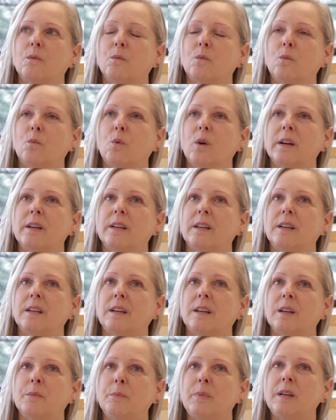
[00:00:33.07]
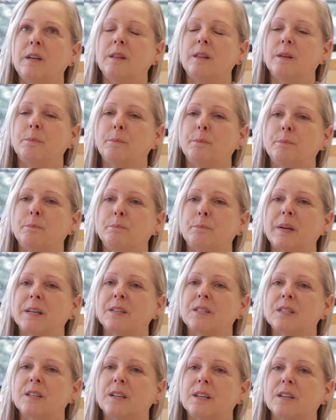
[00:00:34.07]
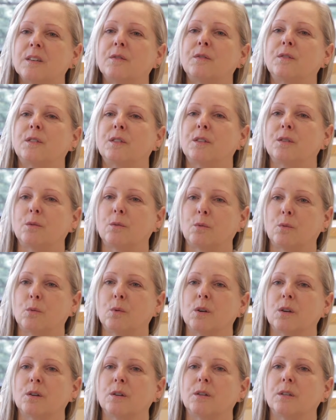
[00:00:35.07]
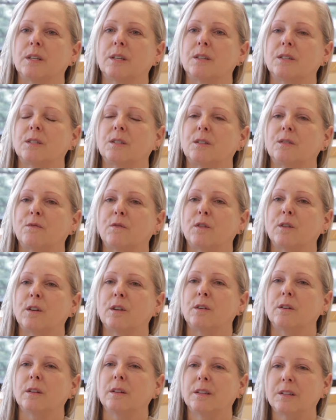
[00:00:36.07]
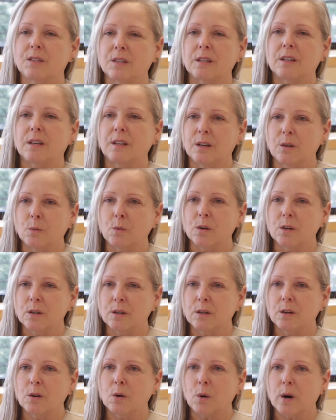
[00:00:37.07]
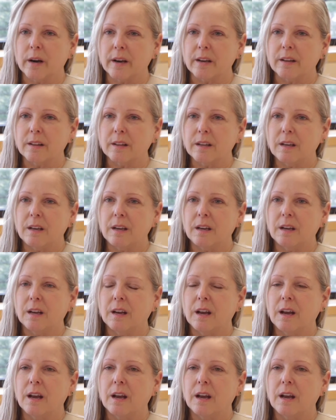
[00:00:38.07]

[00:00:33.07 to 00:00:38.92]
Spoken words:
what can be the best gift to the world is for you to listen inward quietly.